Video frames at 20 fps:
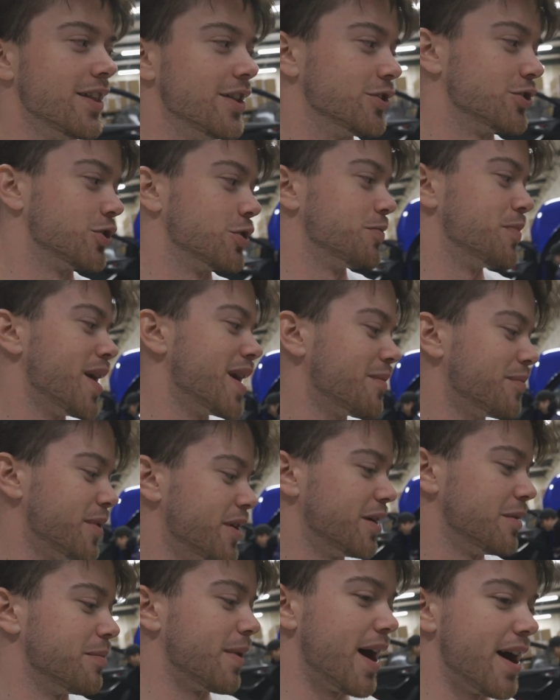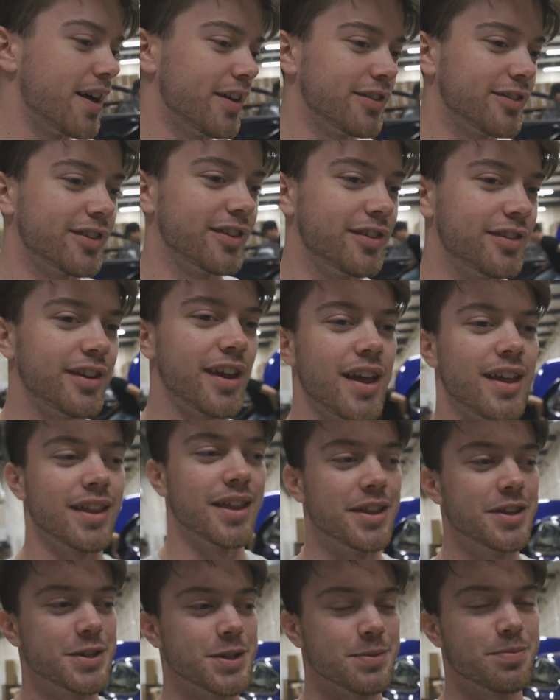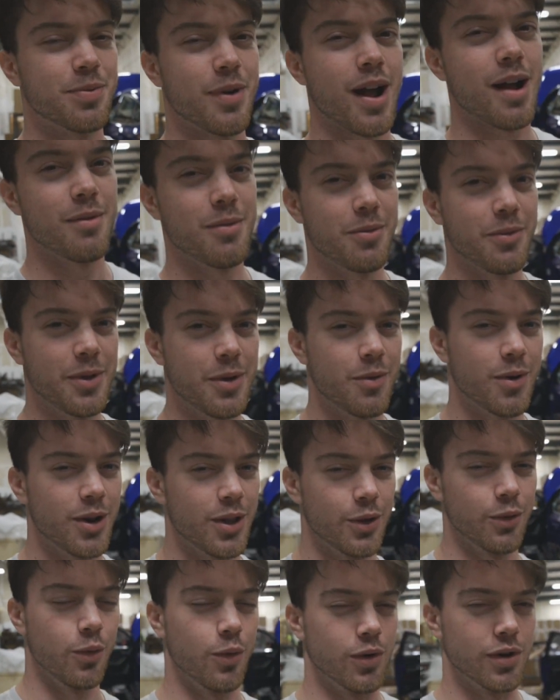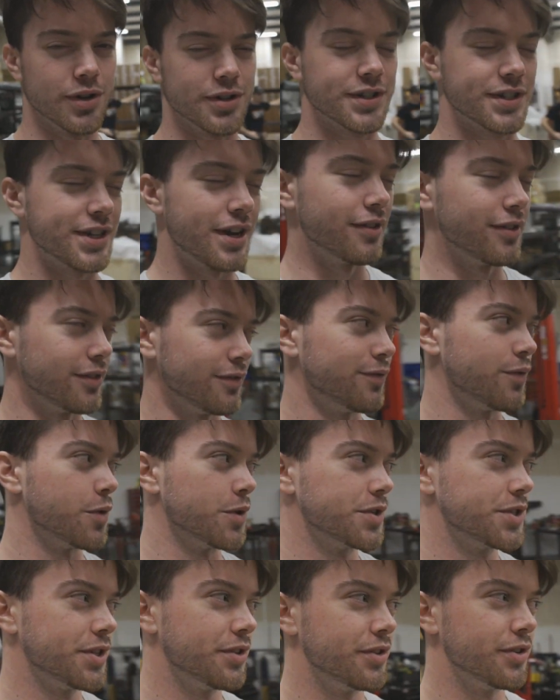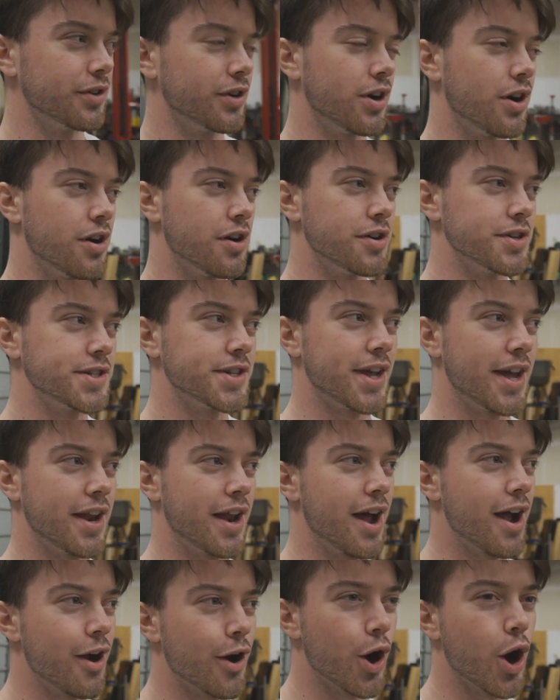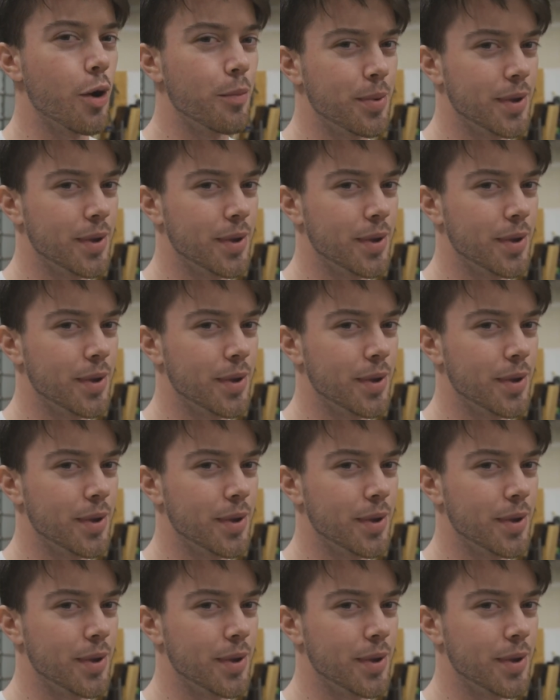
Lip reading: This should make me unbiased to say that this is probably one of the worst sounding four-cylinder cars at higher